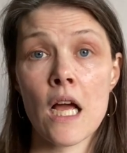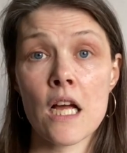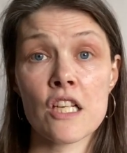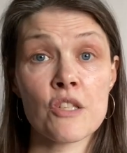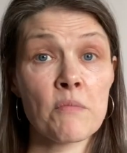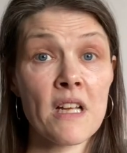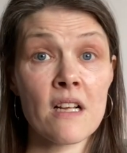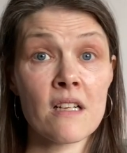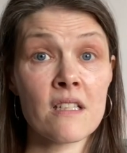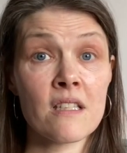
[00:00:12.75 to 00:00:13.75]
some
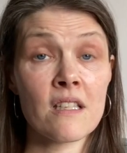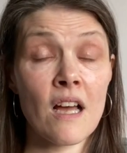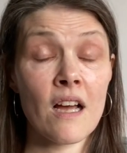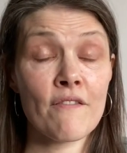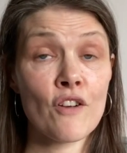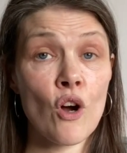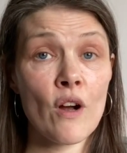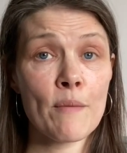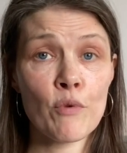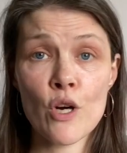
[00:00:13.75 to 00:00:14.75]
things that I've got
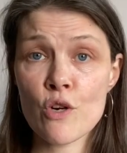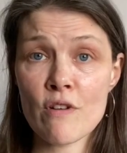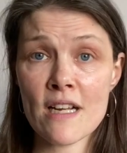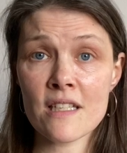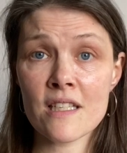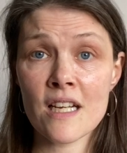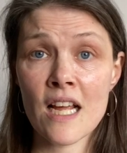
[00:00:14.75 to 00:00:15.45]
in progress,